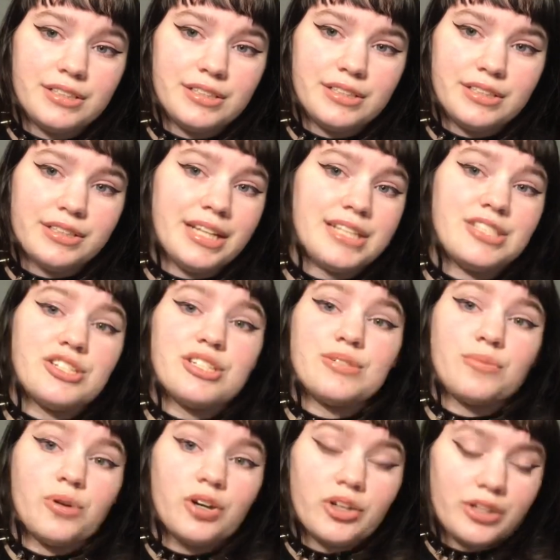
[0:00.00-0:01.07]
That's just
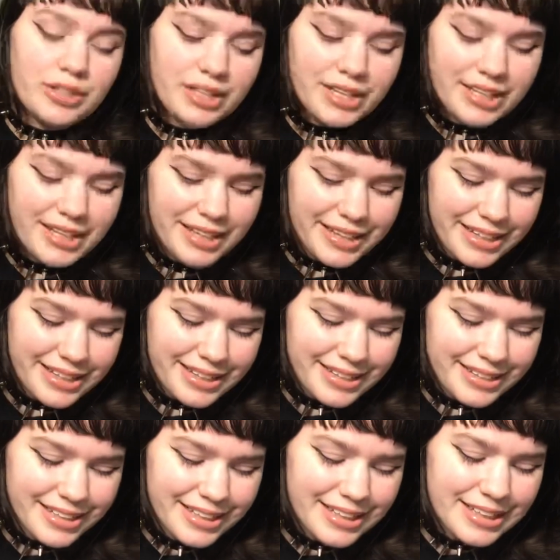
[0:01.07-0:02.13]
wrong.
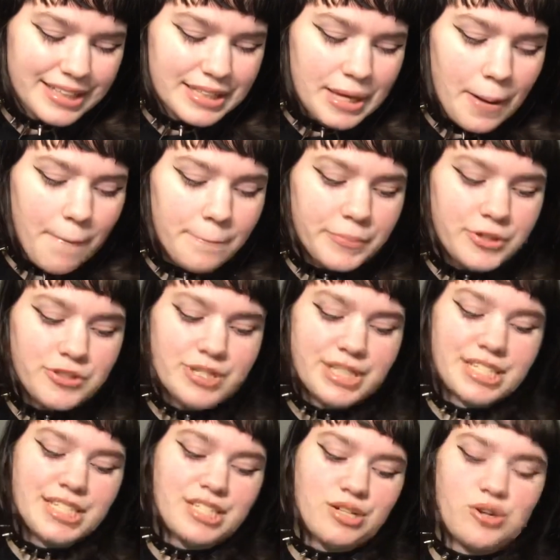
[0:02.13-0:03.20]
Music
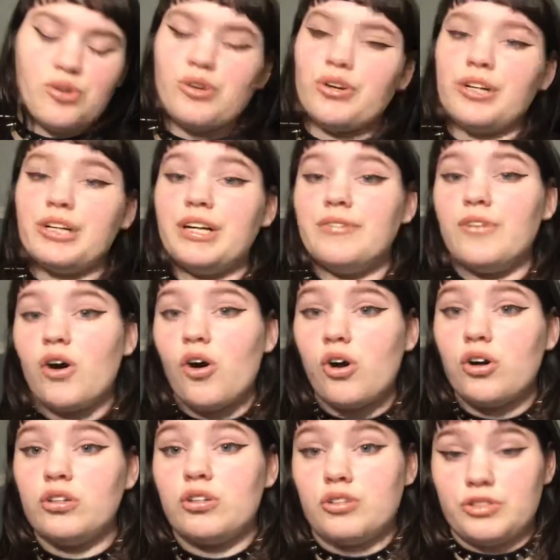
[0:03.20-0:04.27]
is the core of
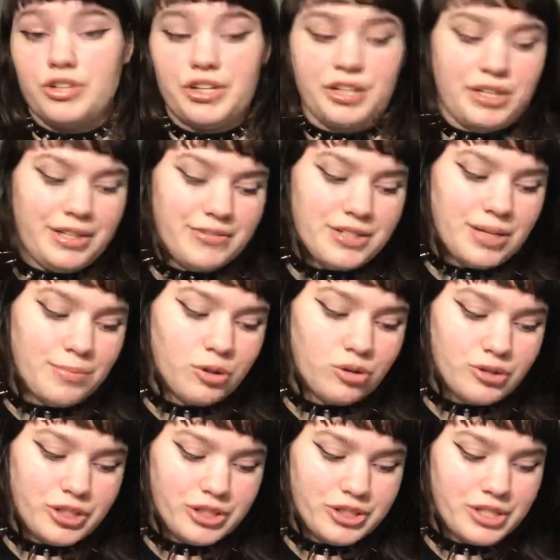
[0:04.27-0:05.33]
all alternative
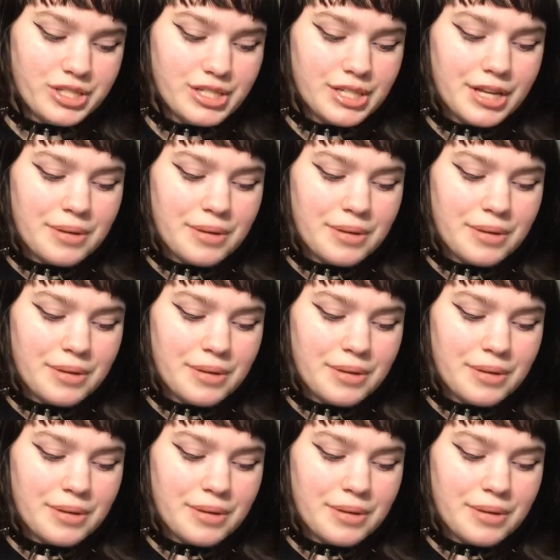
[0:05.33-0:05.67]
subcultures,